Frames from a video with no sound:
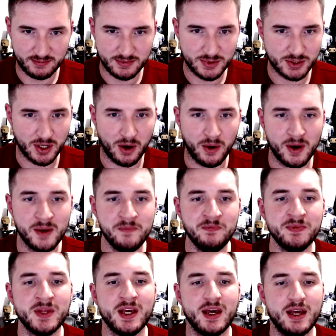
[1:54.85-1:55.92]
So
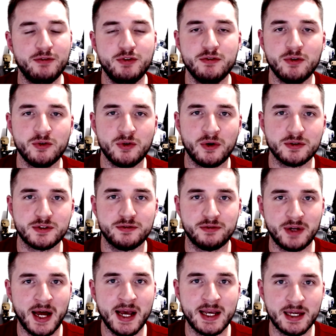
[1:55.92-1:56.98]
if you've unlocked
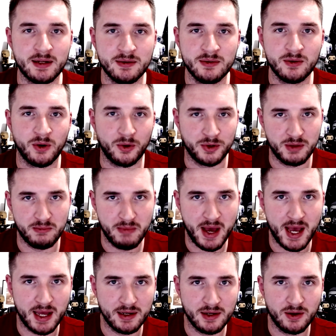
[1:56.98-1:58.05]
flying on your
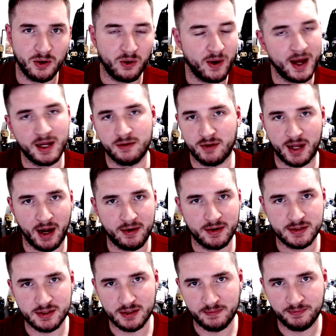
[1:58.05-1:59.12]
main or any other
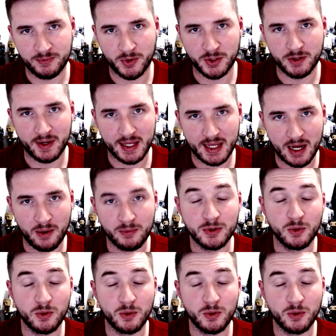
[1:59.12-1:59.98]
character on your account, you